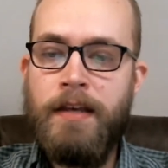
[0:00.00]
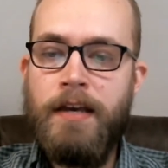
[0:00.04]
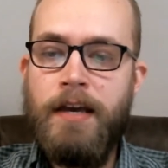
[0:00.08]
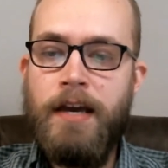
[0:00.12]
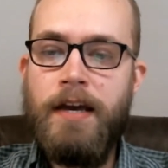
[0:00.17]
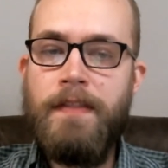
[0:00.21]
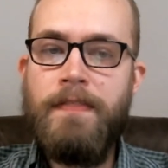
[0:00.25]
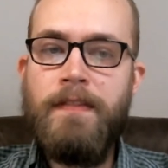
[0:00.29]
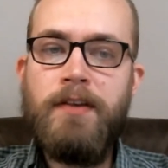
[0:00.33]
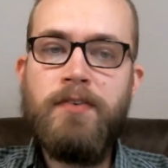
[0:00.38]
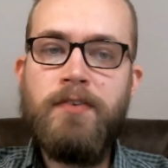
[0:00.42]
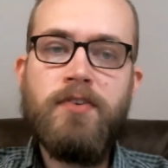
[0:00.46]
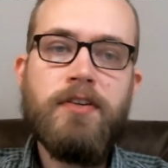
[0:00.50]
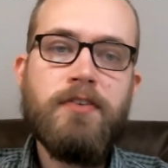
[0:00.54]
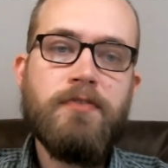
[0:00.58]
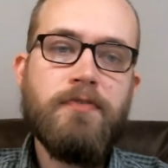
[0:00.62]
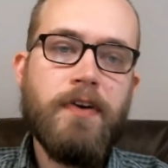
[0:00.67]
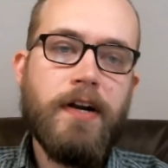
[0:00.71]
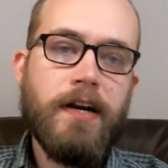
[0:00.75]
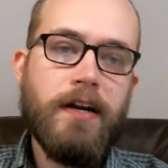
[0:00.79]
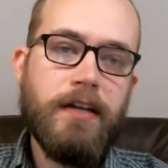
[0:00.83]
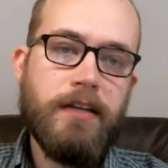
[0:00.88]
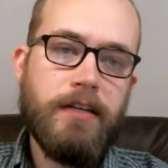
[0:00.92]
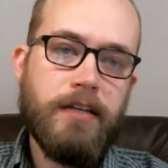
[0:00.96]
And this is
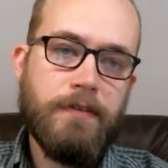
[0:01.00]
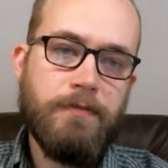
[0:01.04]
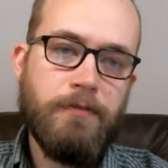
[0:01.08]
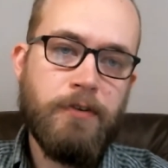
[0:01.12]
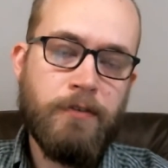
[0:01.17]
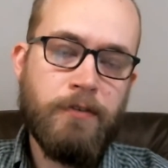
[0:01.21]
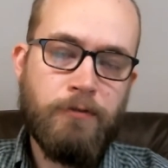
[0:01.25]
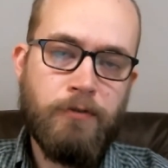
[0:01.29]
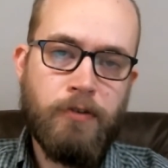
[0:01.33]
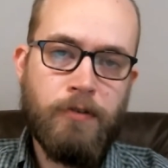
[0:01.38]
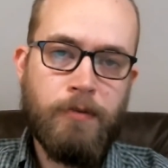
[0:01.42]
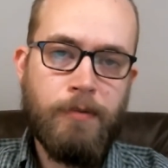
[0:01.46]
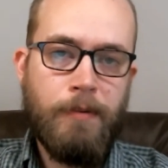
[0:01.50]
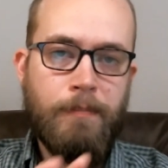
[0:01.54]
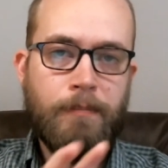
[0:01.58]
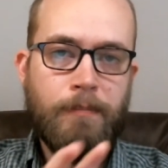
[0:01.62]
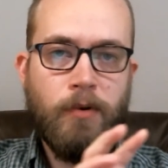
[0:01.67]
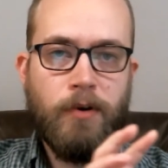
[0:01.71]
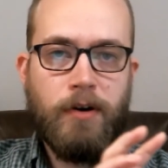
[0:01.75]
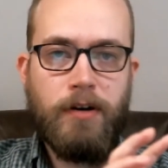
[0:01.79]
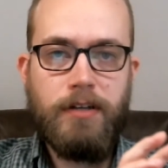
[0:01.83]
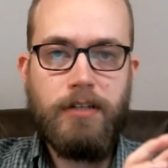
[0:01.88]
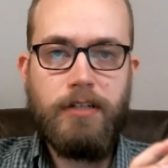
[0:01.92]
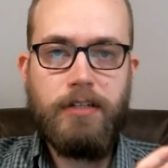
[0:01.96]
very different from a
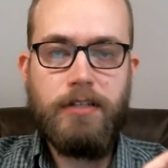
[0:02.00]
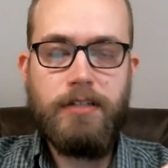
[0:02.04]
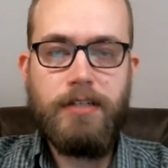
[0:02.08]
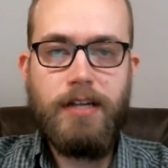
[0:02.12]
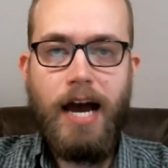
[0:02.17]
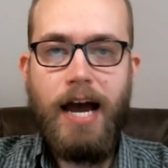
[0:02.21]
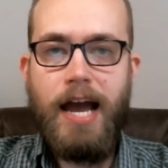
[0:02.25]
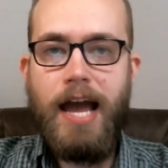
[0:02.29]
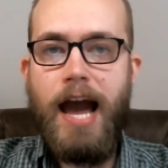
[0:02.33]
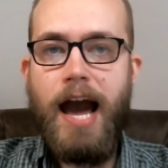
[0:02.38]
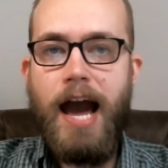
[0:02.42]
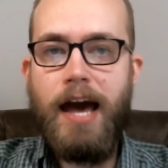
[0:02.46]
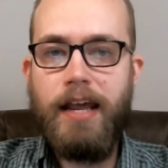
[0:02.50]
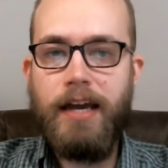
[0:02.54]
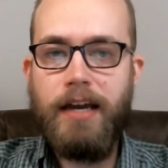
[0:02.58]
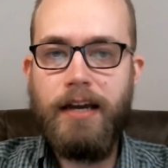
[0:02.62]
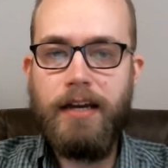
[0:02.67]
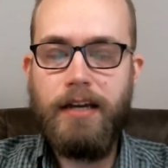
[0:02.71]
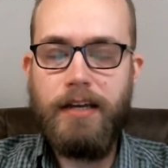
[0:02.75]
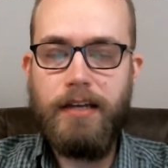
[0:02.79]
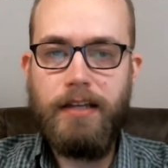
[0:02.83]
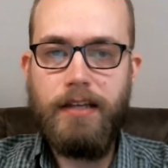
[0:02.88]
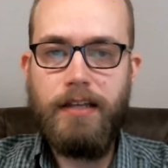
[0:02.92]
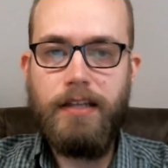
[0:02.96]
more
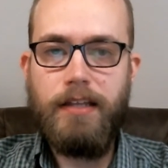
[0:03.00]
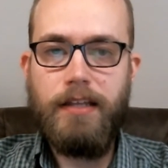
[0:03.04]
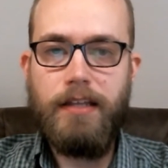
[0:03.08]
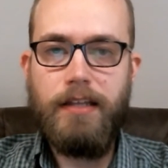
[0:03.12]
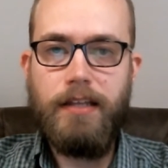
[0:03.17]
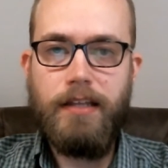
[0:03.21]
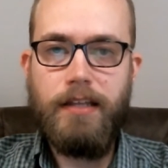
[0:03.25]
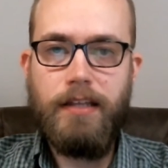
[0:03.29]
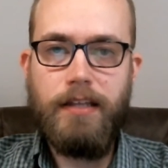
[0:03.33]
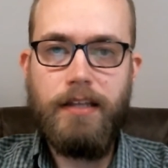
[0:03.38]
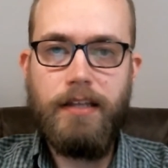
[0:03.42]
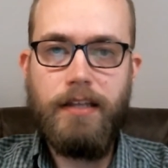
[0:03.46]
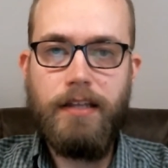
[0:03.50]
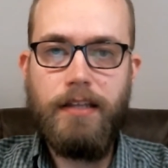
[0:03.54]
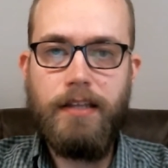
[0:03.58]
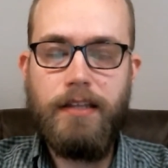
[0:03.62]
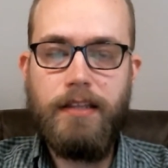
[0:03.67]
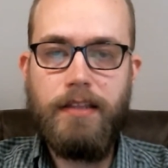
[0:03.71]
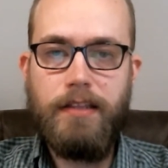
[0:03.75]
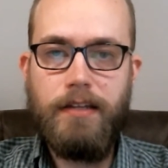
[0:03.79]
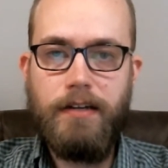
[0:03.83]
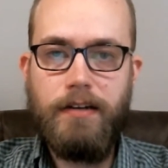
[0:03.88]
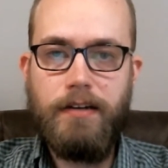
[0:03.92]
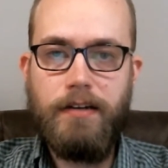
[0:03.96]
dyadic
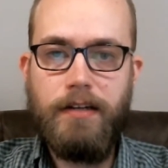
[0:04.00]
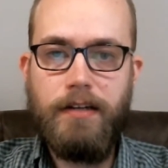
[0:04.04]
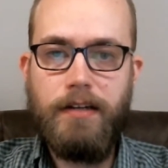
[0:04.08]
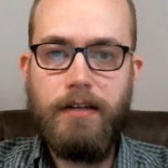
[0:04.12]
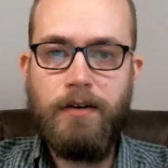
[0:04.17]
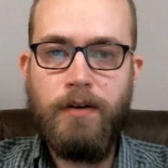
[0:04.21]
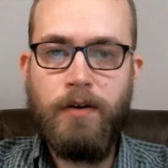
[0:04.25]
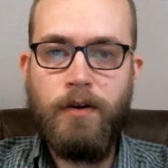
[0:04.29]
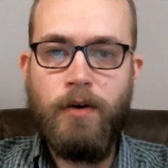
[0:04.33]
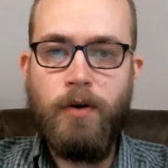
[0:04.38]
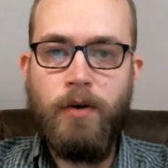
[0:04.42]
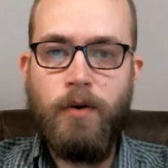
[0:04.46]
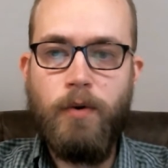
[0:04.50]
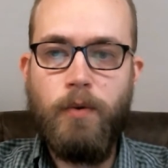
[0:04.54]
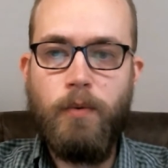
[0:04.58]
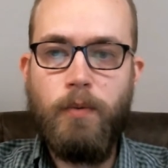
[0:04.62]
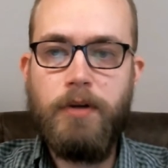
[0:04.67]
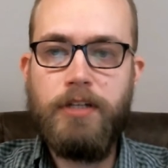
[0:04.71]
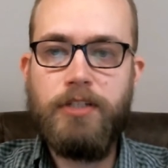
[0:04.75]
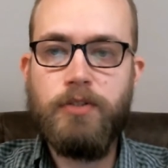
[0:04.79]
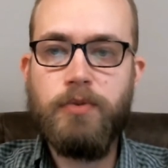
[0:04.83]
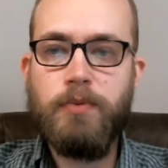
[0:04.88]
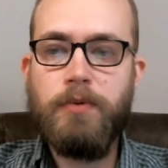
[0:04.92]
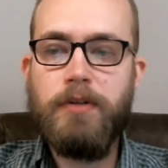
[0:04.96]
theory,
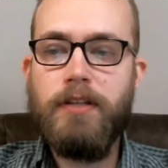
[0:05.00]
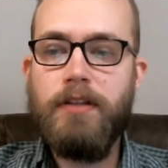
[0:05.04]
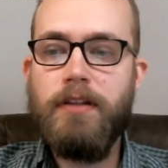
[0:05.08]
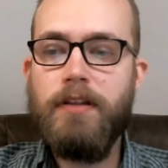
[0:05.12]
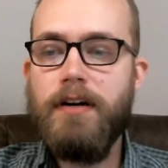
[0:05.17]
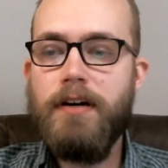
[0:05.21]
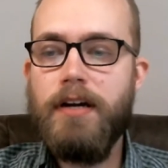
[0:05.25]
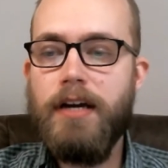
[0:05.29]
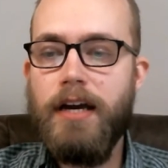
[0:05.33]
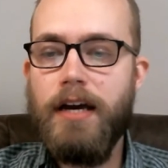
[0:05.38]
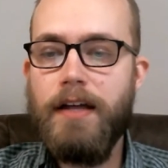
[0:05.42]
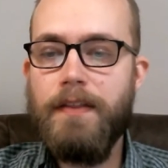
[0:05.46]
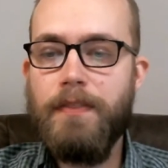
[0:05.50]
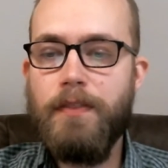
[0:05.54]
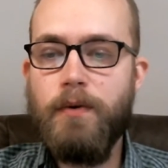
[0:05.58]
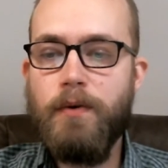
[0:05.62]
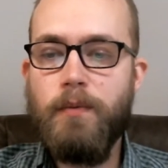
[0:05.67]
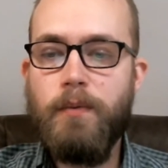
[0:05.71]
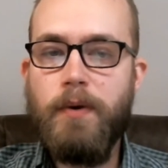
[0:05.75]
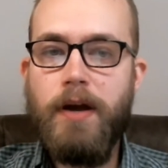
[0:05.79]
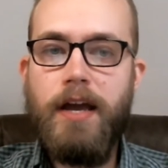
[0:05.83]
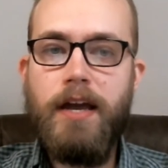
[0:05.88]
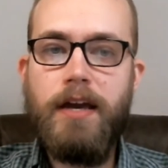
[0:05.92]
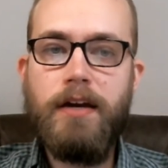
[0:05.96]
which would look at the
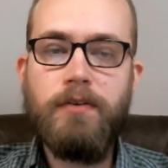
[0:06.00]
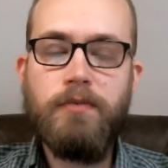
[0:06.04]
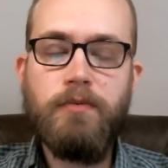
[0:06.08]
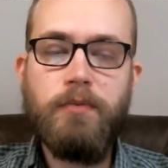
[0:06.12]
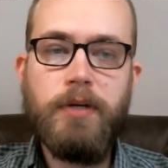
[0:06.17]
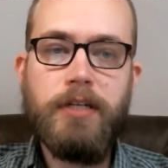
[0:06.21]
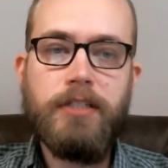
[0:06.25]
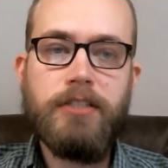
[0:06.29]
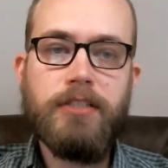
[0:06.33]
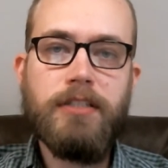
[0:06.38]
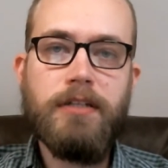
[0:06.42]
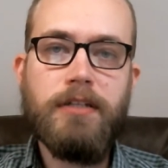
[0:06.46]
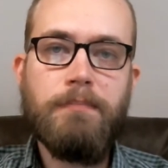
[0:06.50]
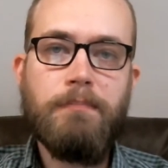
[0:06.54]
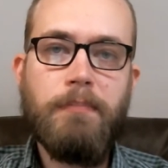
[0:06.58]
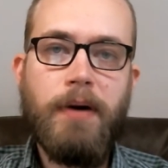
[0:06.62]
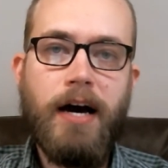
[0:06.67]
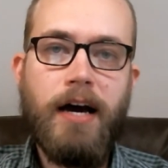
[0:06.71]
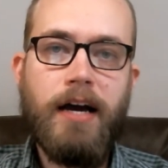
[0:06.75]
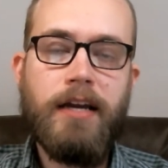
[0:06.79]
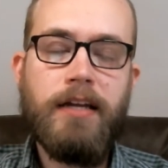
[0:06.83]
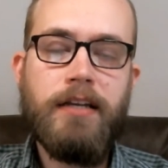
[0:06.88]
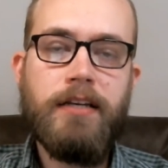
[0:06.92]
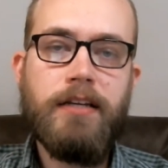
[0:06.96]
way in which the
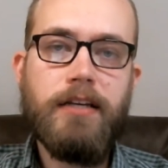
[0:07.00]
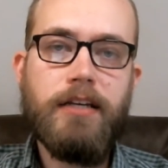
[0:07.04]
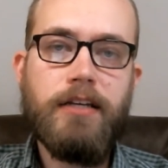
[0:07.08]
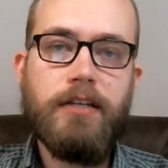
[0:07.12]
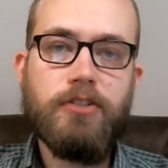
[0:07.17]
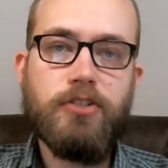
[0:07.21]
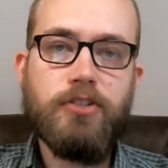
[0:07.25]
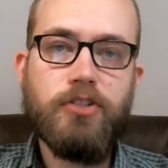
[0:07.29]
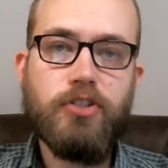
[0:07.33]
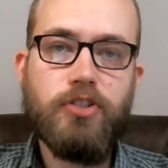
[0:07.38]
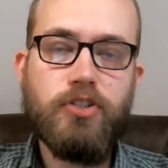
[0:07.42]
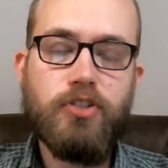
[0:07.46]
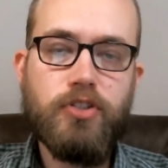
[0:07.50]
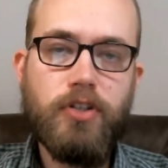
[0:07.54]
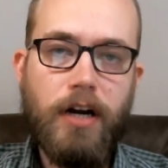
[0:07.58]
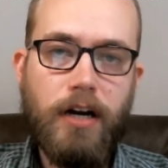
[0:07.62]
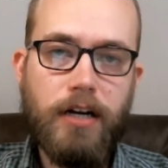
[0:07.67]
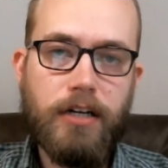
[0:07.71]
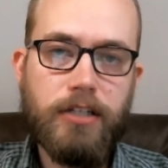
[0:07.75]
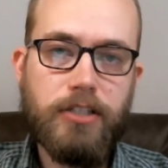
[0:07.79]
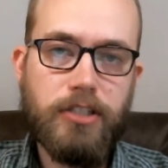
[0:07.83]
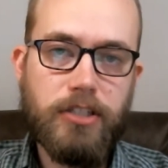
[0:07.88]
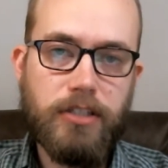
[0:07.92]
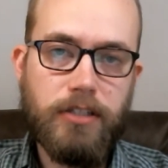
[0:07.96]
mind is
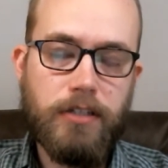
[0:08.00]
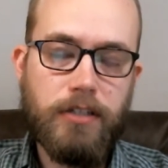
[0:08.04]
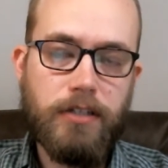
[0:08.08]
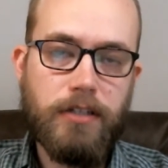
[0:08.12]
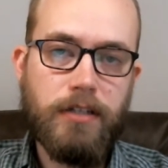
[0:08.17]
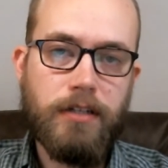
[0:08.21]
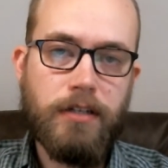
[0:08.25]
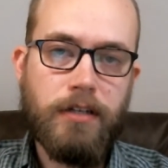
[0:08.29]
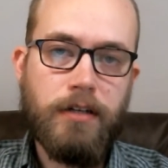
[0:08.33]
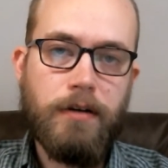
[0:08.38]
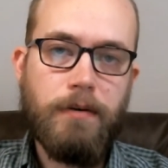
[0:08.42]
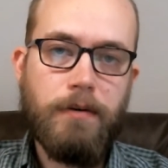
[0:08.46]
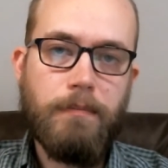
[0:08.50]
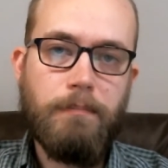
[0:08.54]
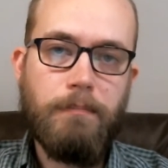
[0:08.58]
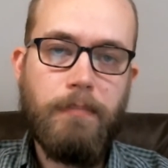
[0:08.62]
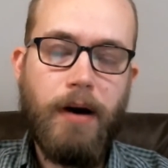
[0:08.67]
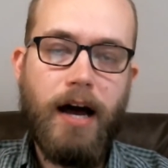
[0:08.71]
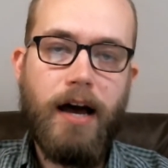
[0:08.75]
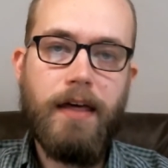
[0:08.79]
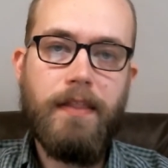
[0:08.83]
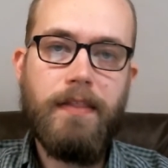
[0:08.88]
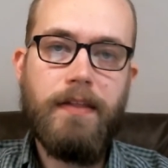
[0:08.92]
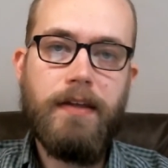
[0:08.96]
structured
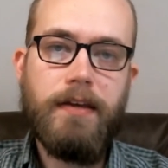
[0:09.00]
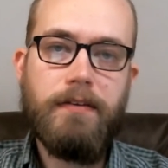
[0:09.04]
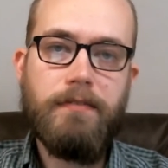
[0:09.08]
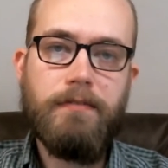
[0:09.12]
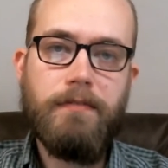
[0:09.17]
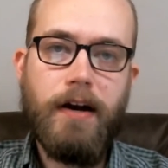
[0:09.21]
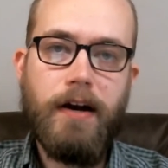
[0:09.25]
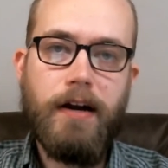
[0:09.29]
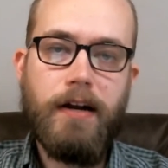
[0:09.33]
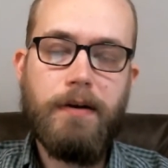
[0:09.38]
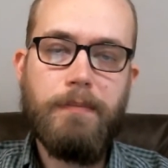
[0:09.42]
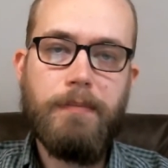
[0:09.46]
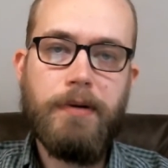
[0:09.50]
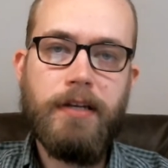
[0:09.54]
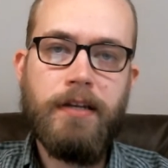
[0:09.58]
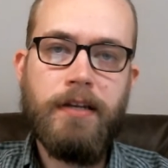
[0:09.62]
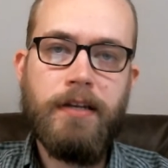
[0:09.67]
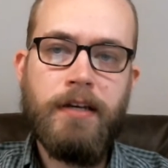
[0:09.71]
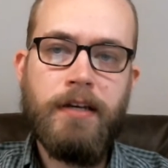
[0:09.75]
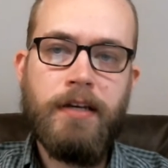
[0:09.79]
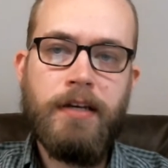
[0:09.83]
by the environment.